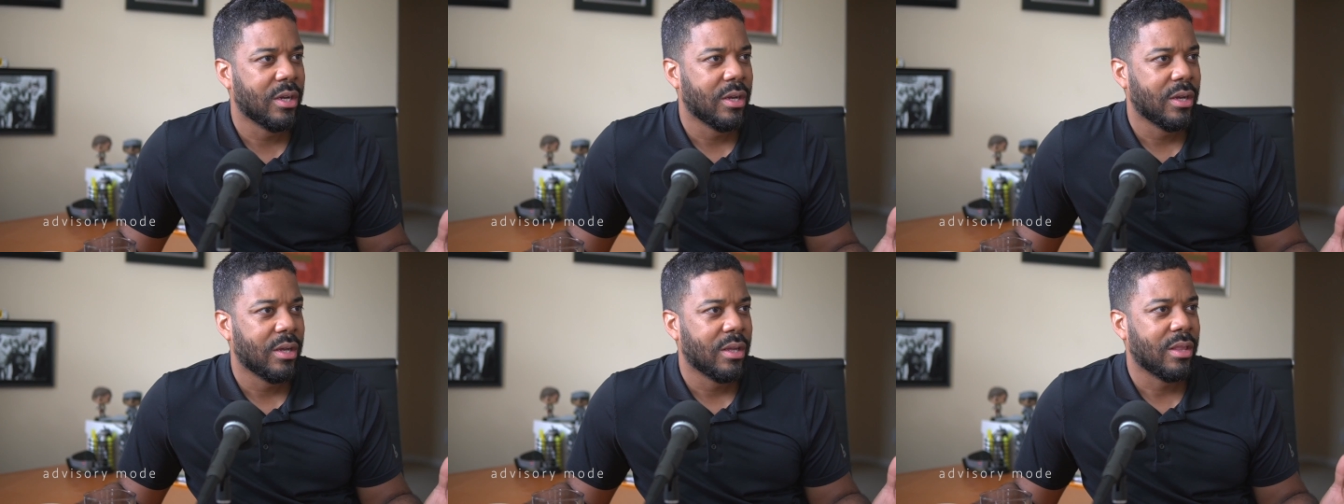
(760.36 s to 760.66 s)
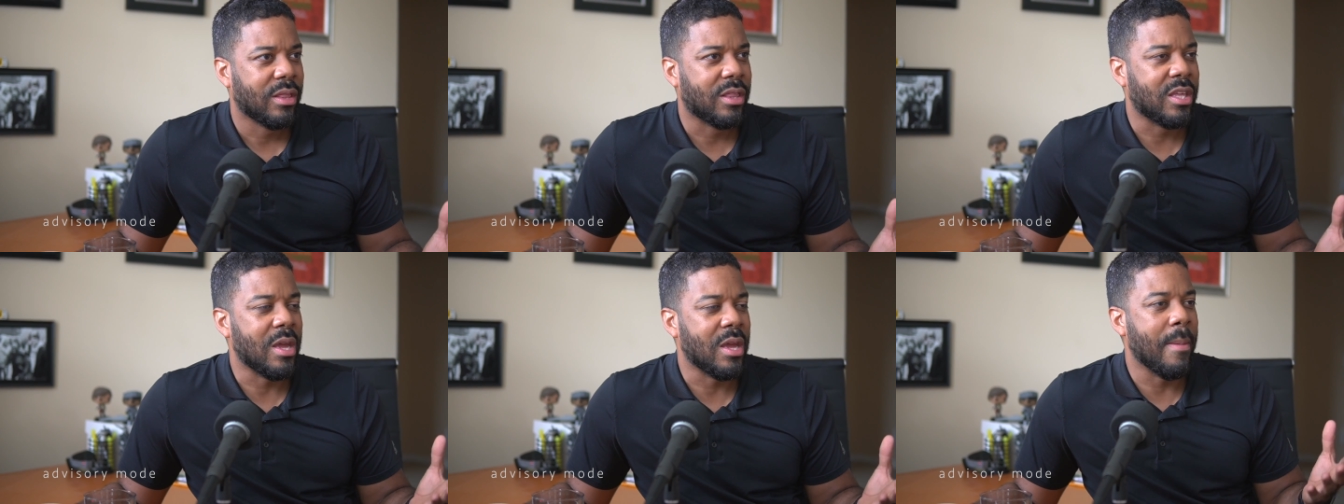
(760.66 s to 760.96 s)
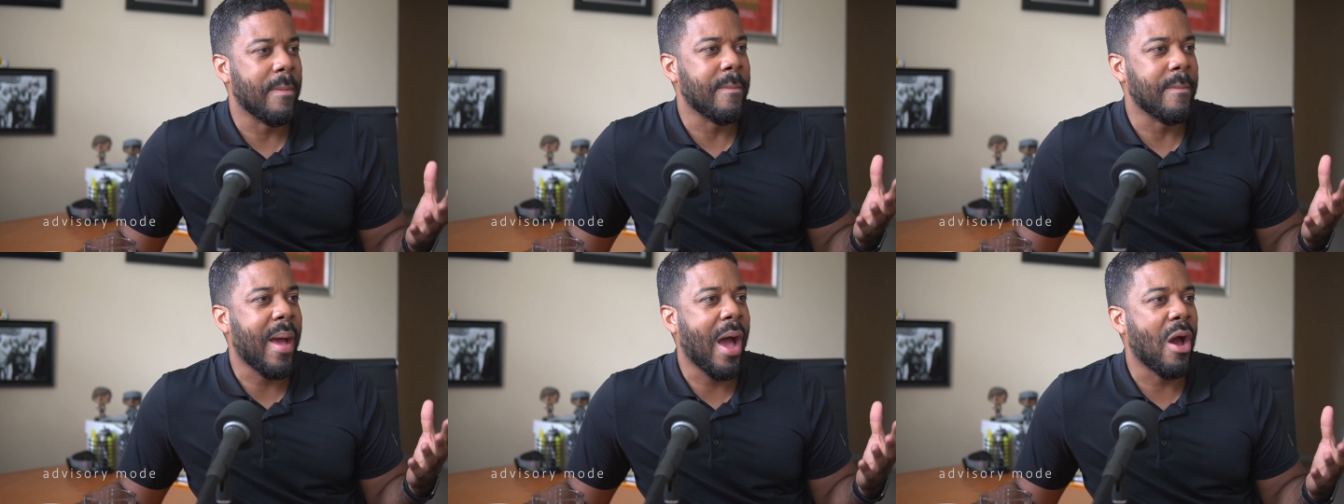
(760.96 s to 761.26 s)
The
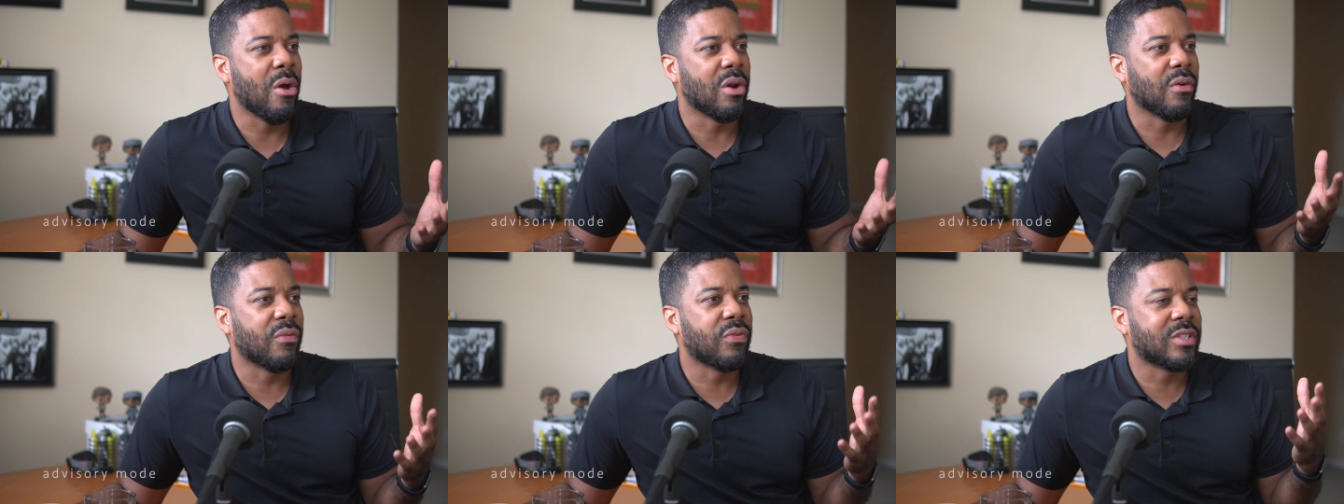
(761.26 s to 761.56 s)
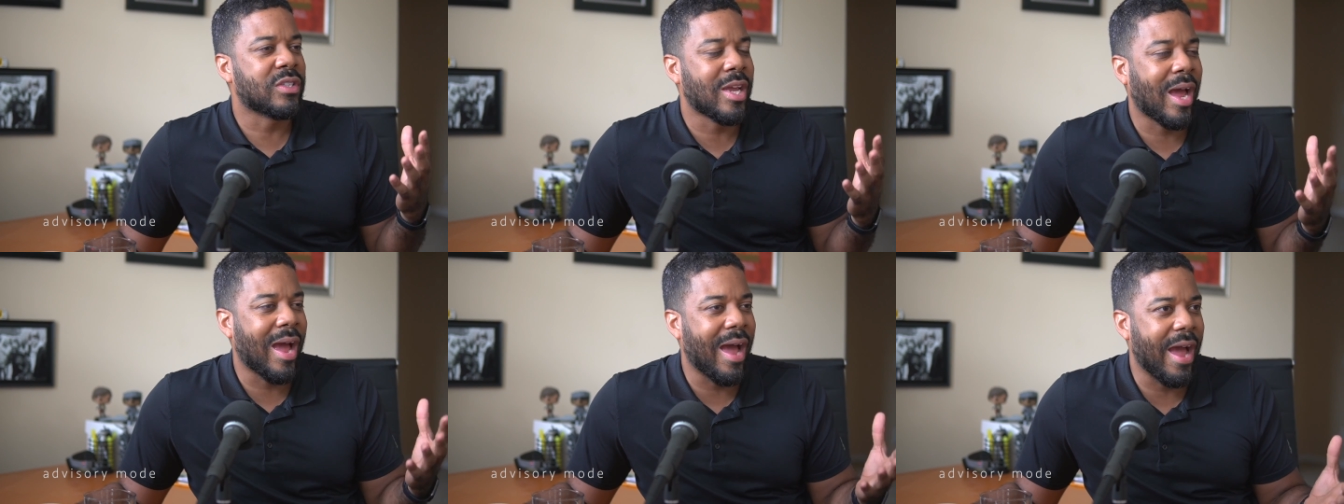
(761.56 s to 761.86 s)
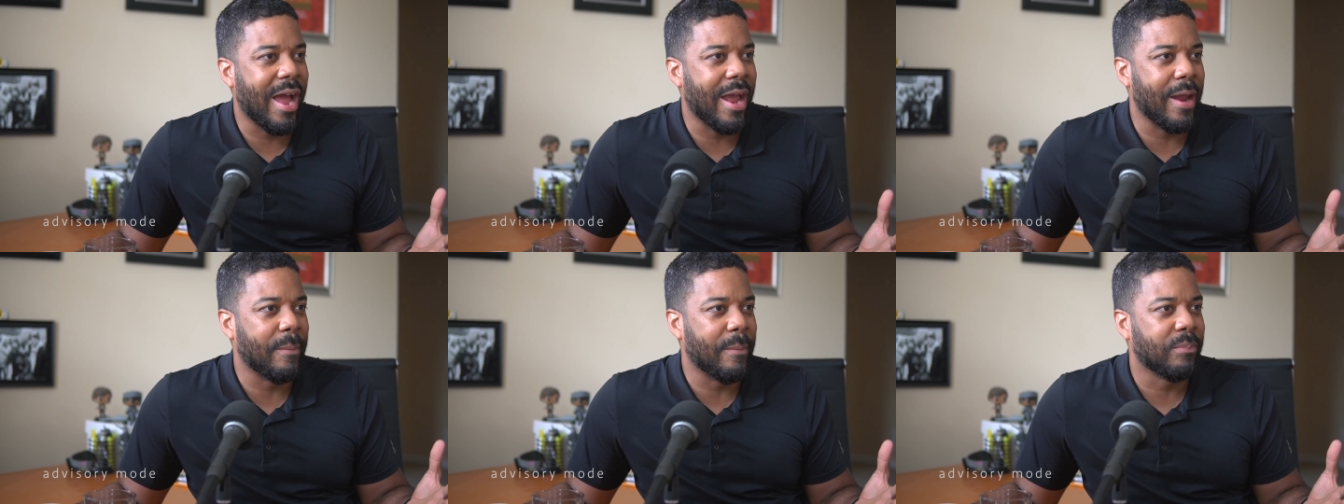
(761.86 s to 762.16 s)
amount of
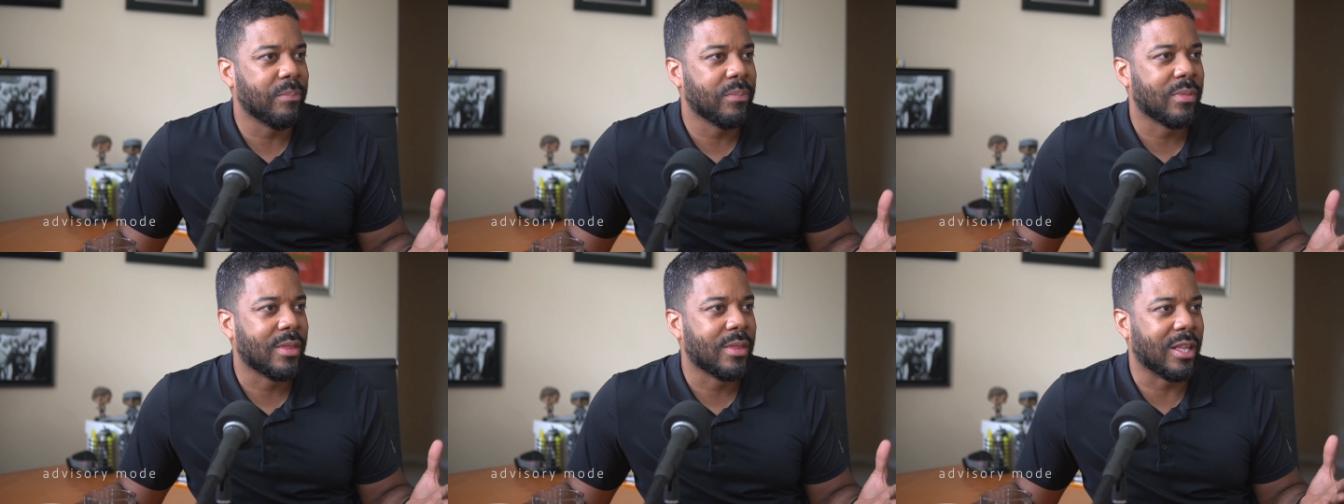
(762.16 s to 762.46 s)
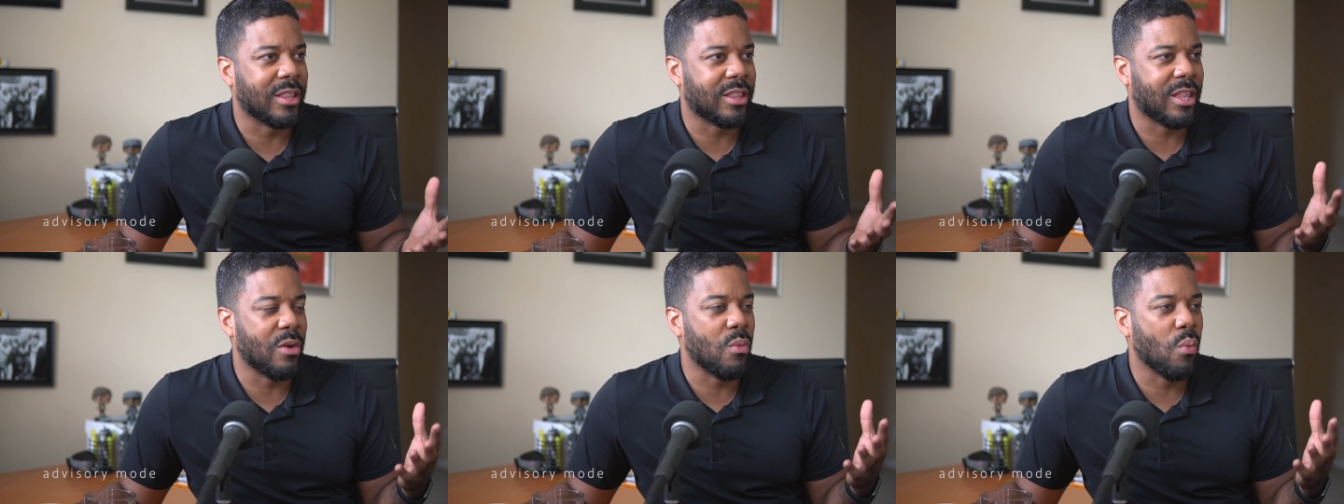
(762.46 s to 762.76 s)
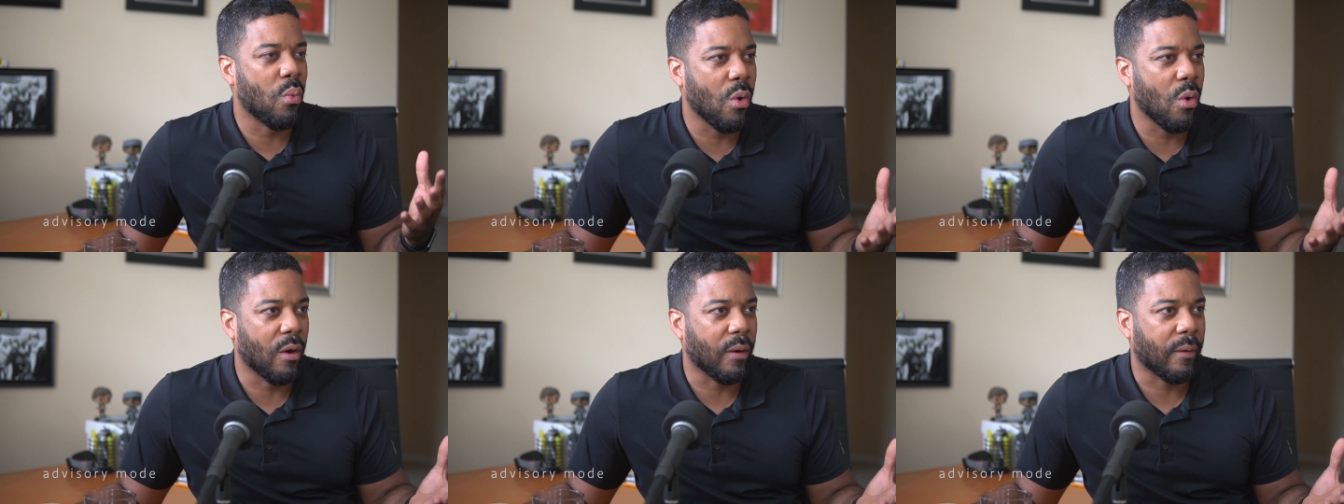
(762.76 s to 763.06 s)
time that they
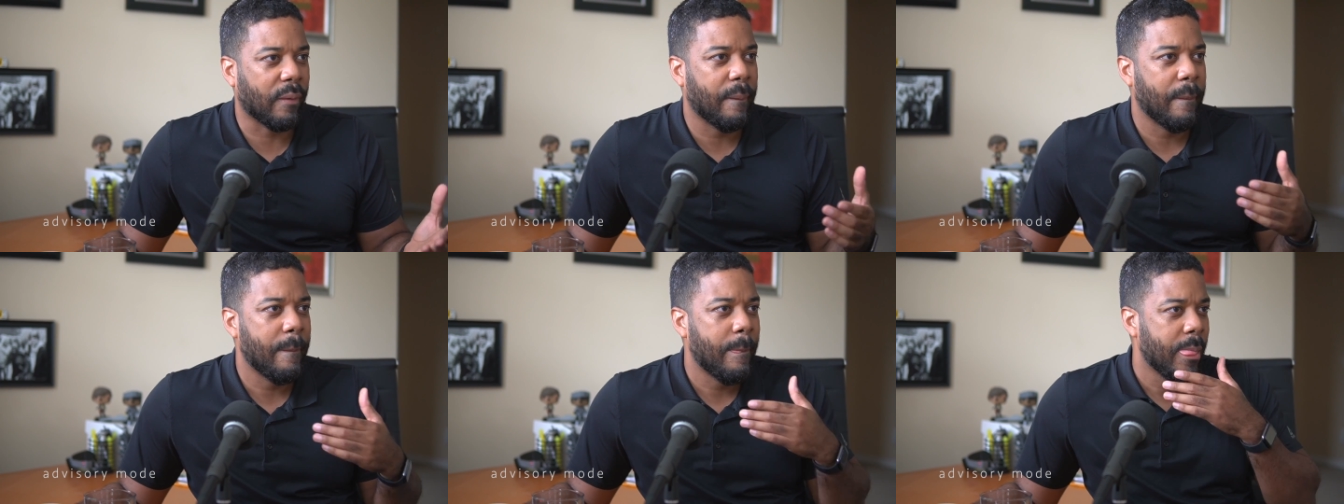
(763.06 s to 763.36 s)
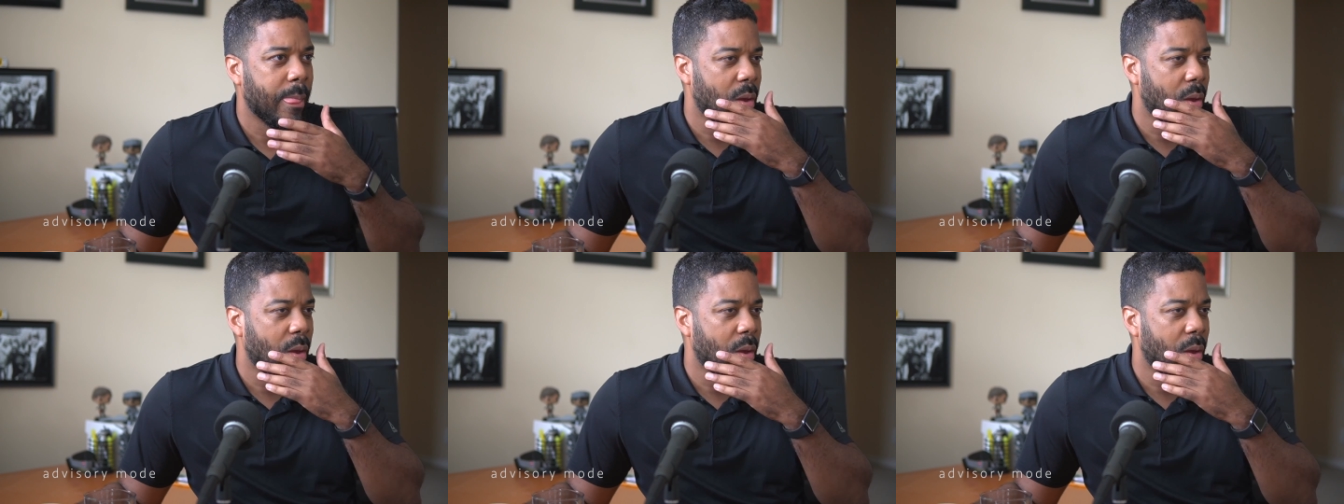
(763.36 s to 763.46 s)
work,